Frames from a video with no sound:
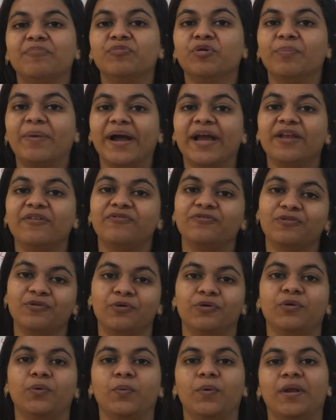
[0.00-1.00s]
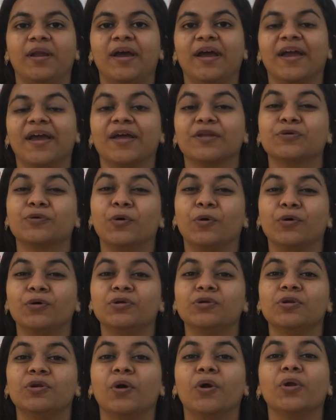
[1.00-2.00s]
mobile phone when I had
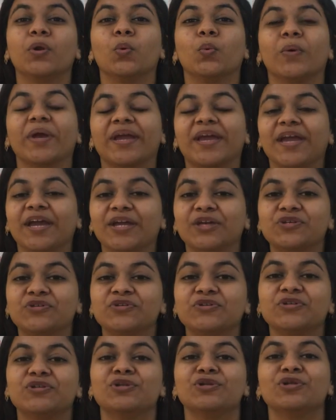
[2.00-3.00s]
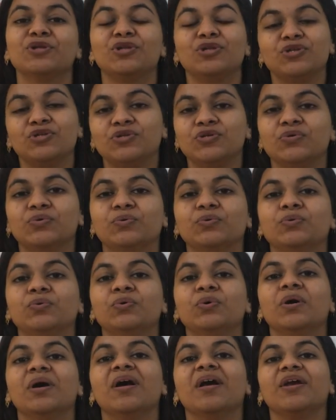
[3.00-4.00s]
gone on a vacation
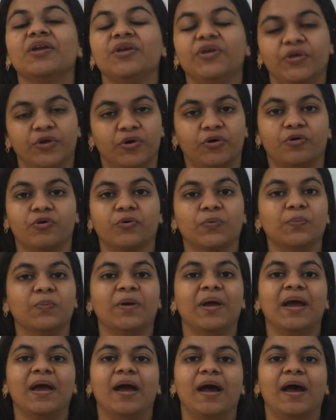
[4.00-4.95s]
to Europe.